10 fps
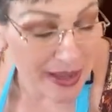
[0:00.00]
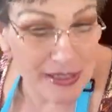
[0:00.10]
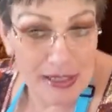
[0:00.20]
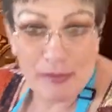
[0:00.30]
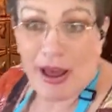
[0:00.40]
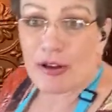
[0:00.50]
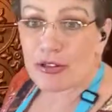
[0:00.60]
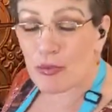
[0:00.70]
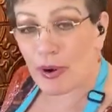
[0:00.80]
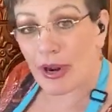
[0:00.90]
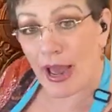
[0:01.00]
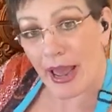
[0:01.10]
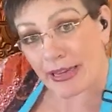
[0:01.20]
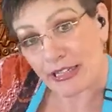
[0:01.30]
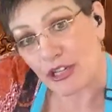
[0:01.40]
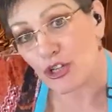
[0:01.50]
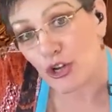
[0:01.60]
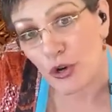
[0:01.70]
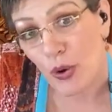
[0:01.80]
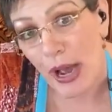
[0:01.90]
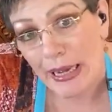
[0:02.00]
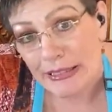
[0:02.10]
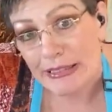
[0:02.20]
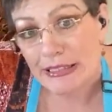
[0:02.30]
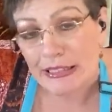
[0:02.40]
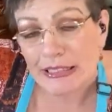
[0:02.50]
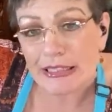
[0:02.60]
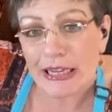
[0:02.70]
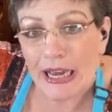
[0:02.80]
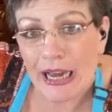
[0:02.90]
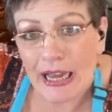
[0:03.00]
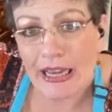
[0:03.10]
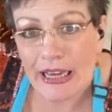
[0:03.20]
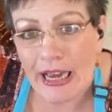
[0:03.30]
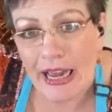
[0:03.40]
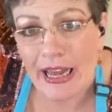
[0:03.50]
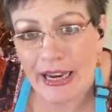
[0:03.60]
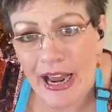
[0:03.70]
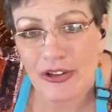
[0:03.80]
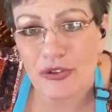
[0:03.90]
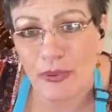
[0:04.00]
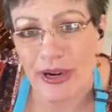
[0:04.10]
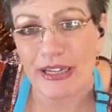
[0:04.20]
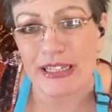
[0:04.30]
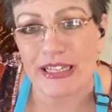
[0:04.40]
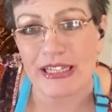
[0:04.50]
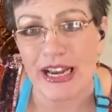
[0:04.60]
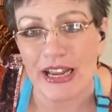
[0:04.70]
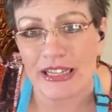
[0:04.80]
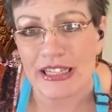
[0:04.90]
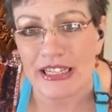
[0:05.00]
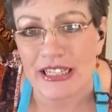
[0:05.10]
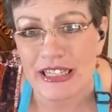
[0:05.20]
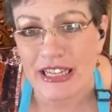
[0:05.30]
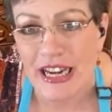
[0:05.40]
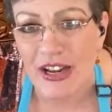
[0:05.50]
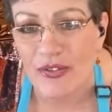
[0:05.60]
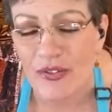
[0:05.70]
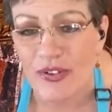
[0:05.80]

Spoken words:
had some housework I had to do. Yeah, I had housework and stuff.